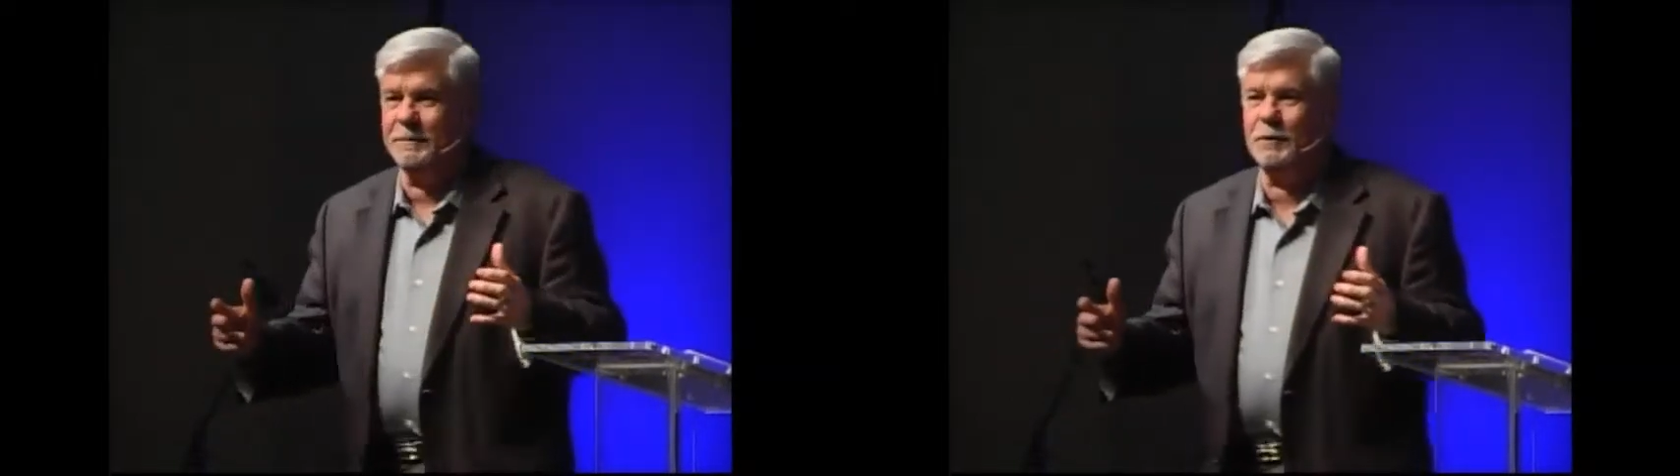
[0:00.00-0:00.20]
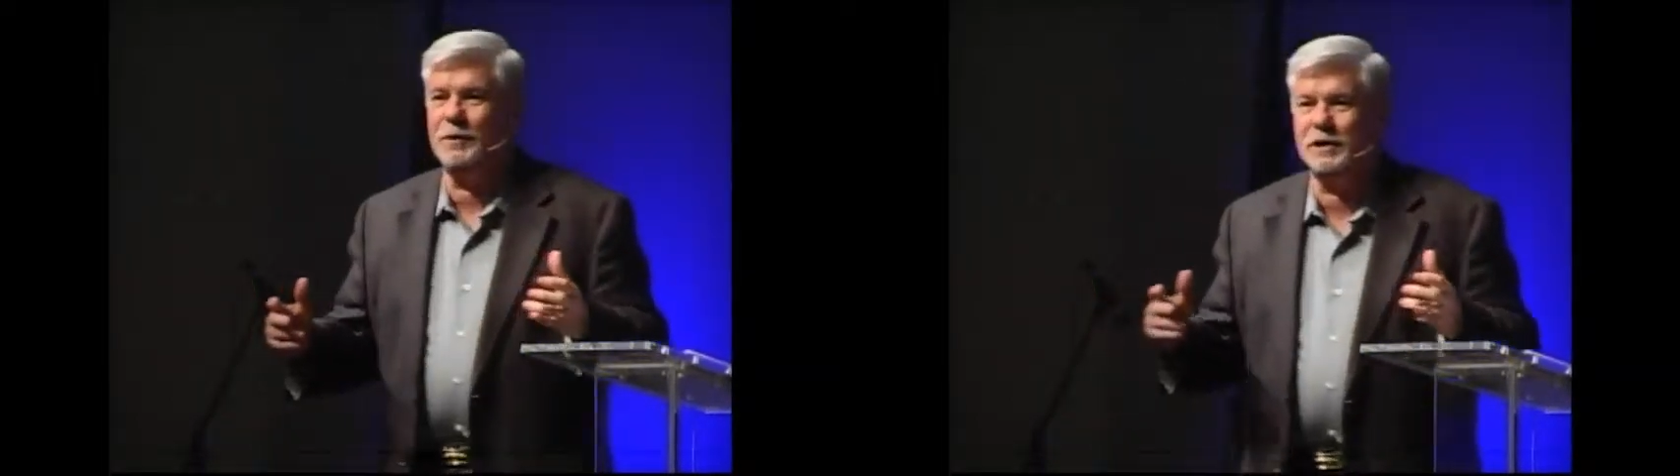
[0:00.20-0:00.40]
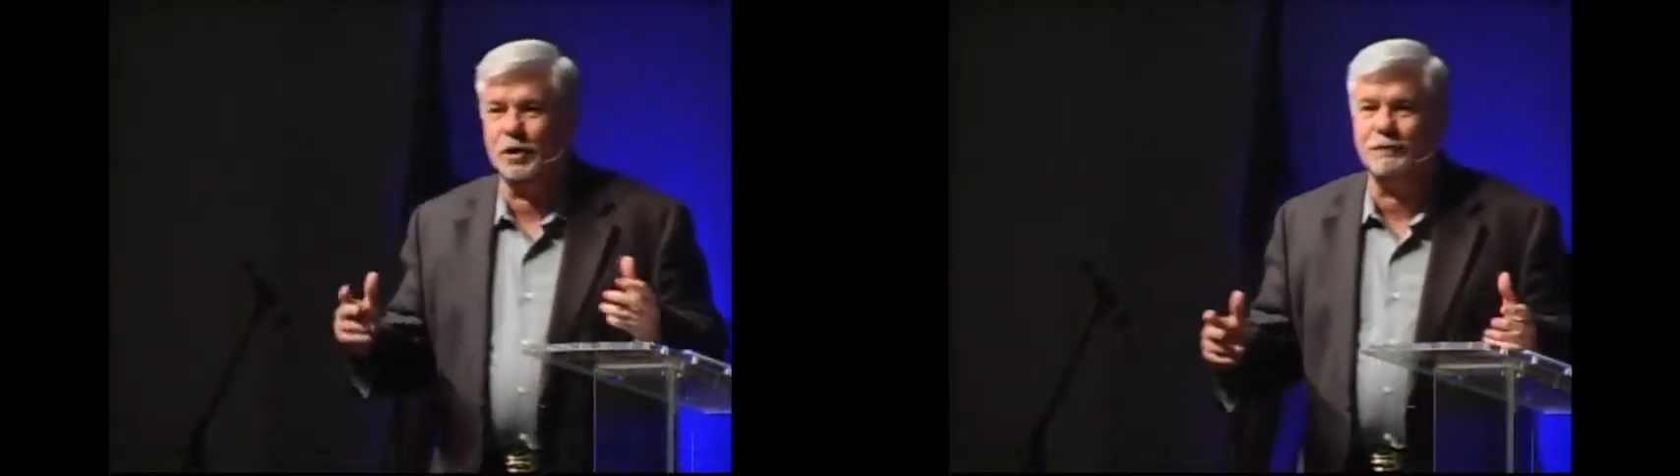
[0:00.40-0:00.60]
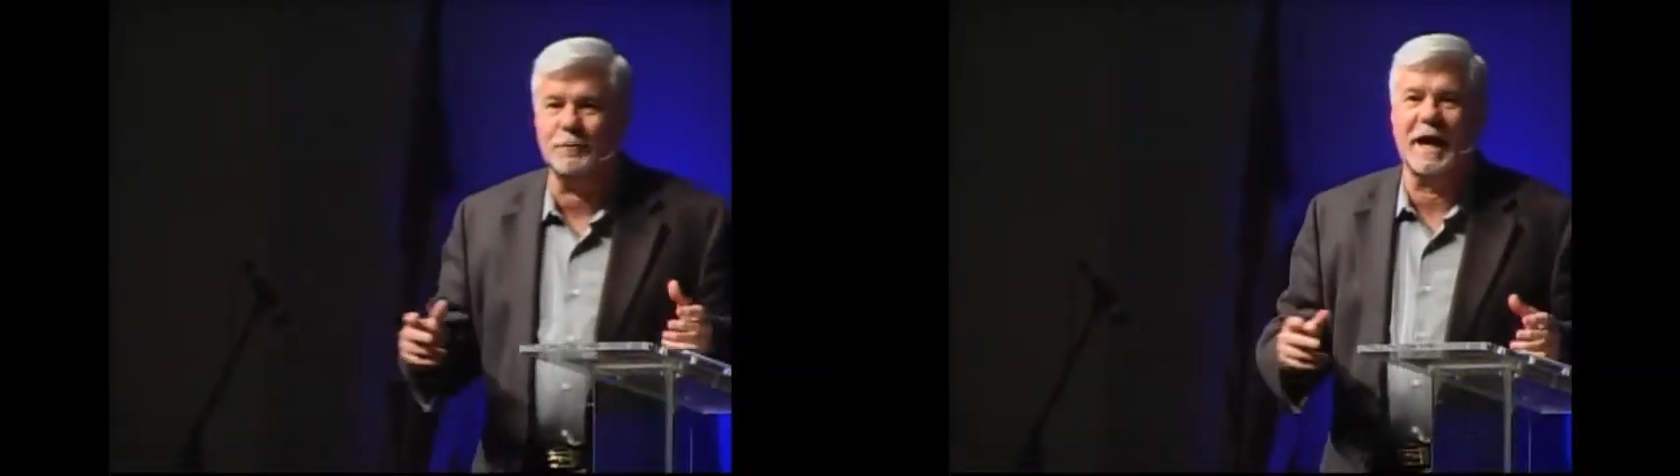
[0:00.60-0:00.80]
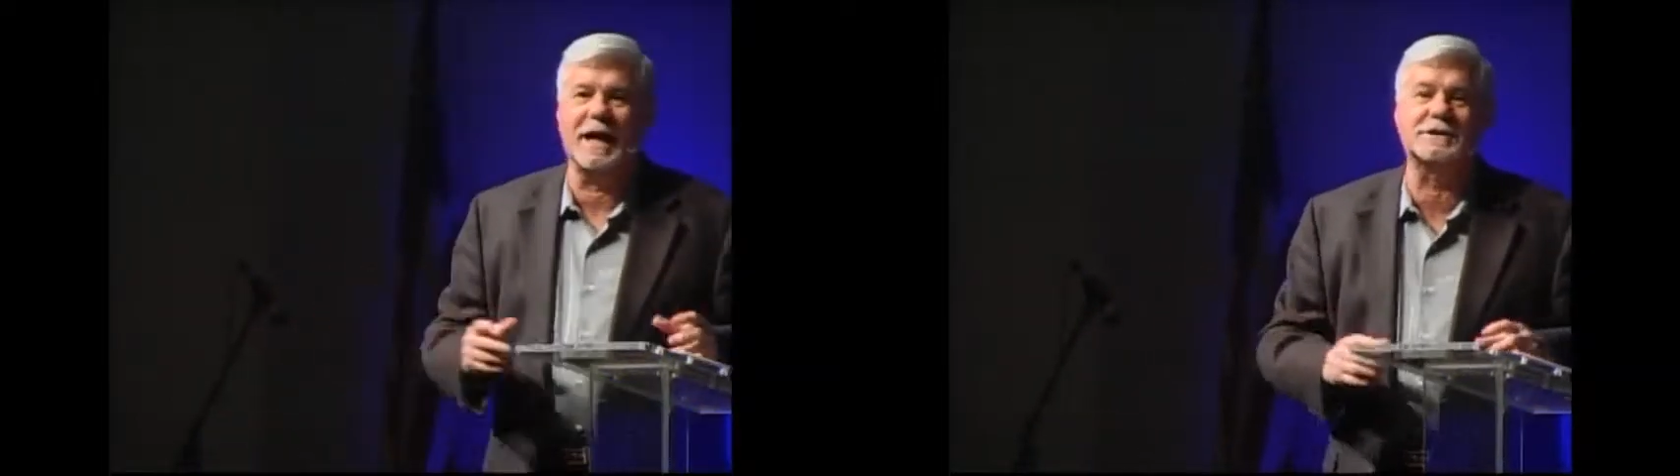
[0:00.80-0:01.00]
but we learn
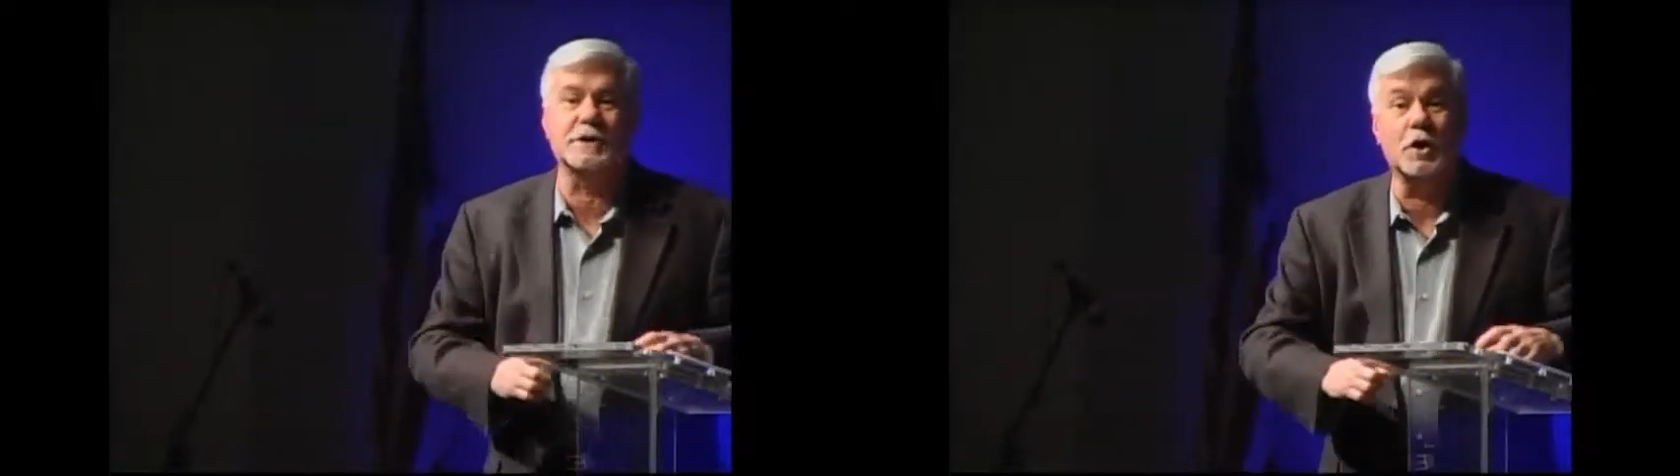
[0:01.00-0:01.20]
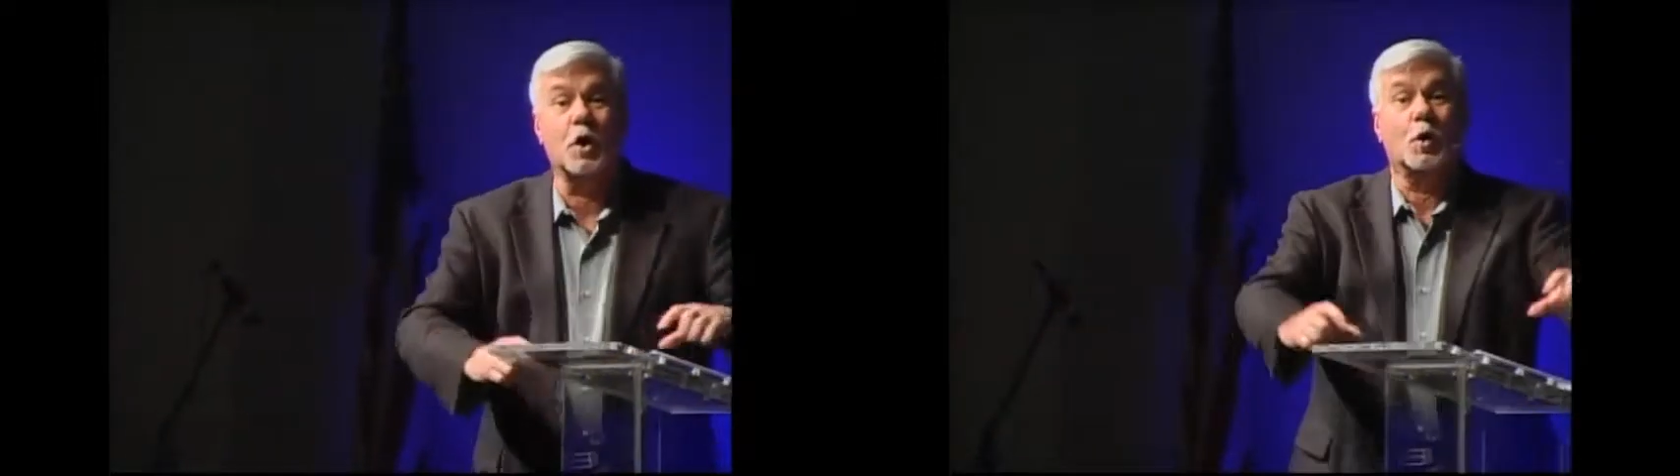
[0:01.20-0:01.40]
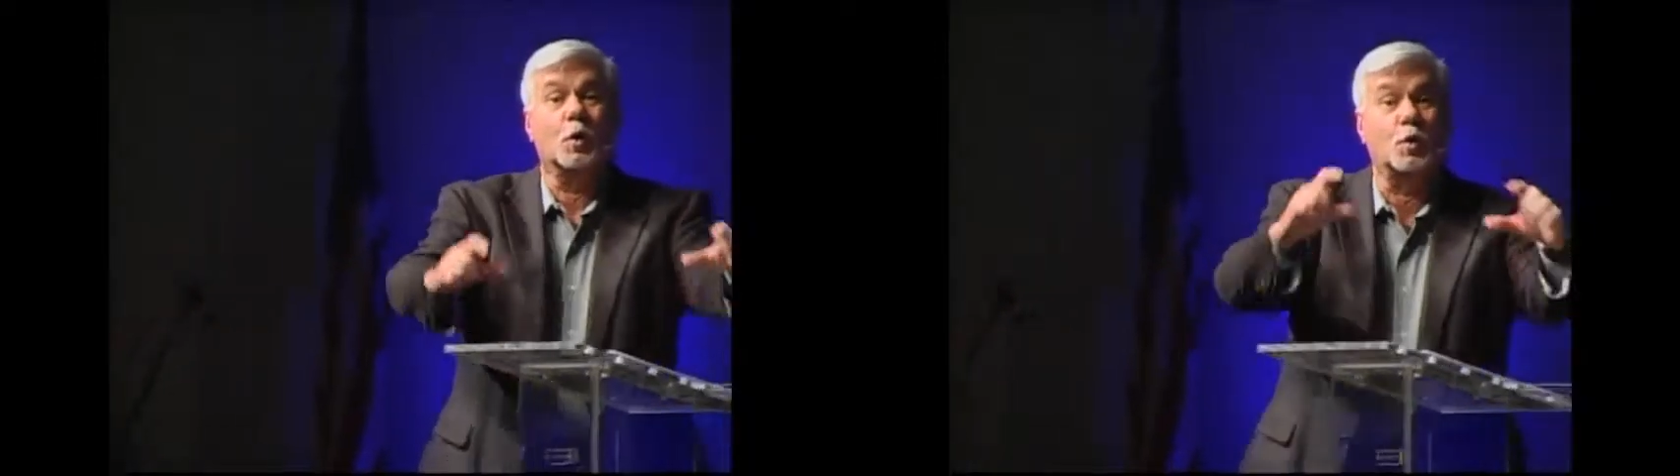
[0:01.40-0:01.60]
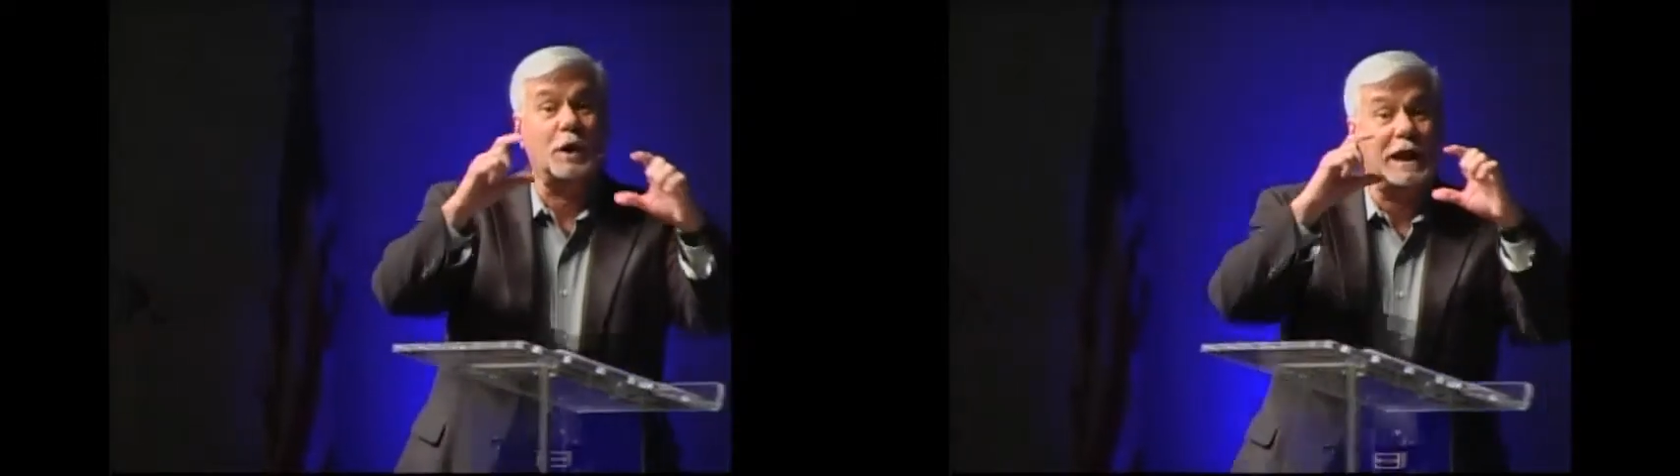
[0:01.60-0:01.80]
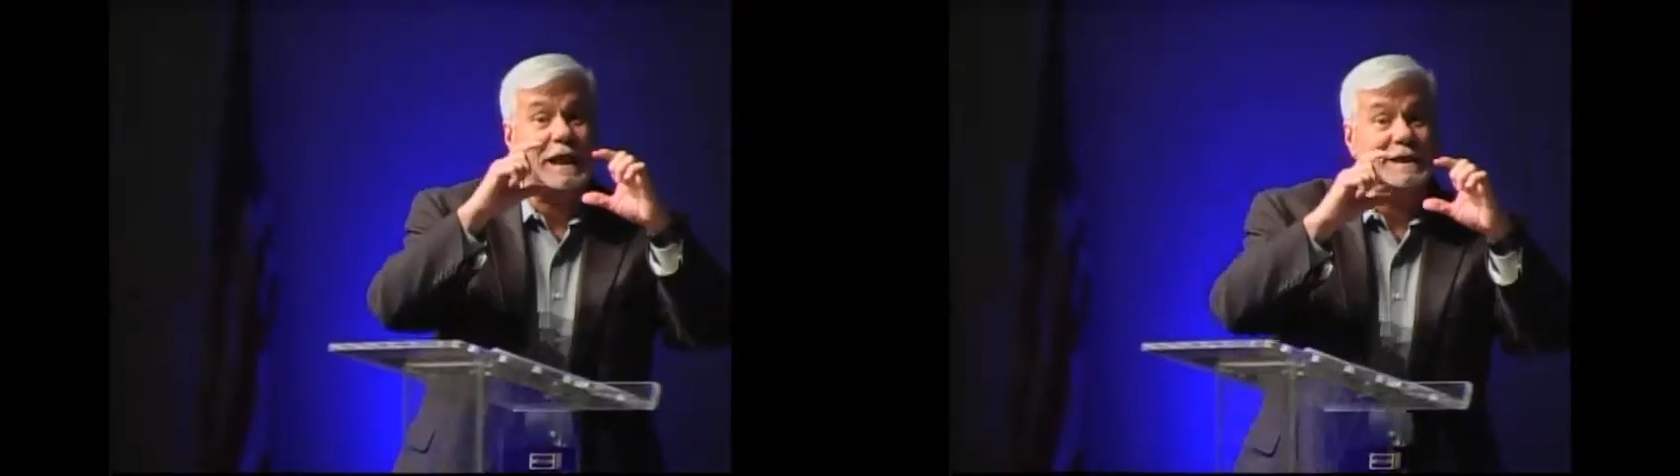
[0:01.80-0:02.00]
from that to
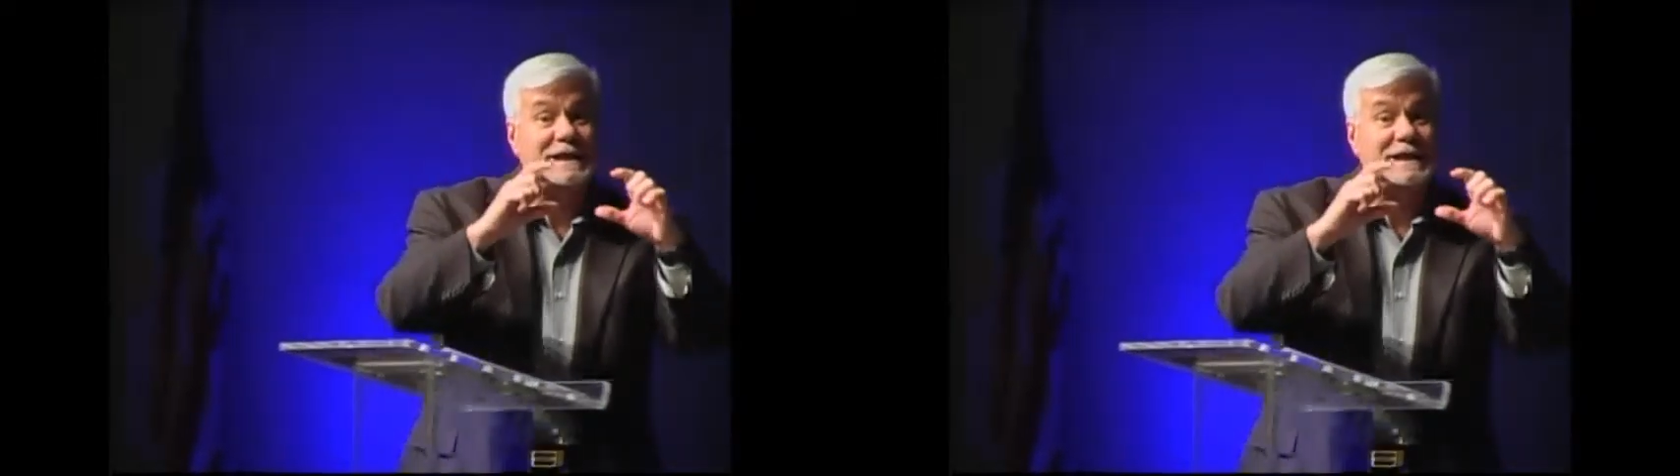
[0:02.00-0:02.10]
read